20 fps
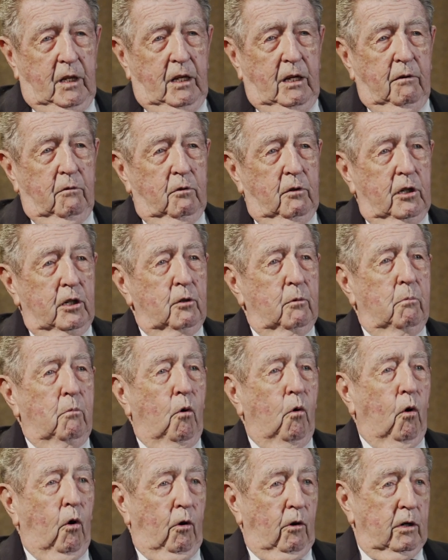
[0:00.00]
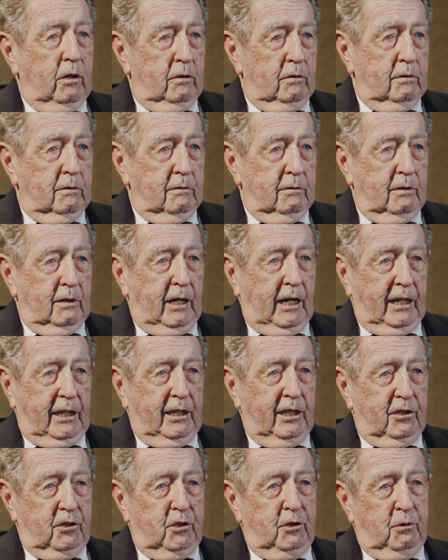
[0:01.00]
it, a little more, I
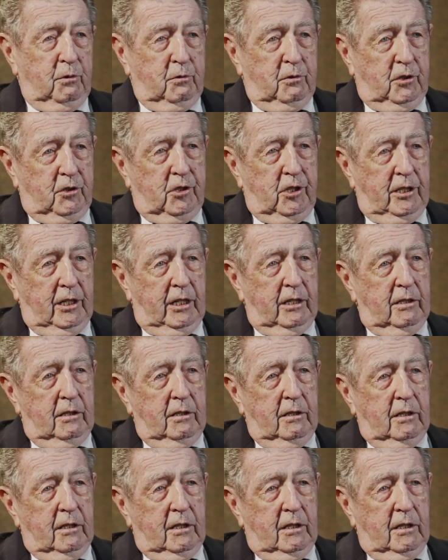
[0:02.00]
guess you would say.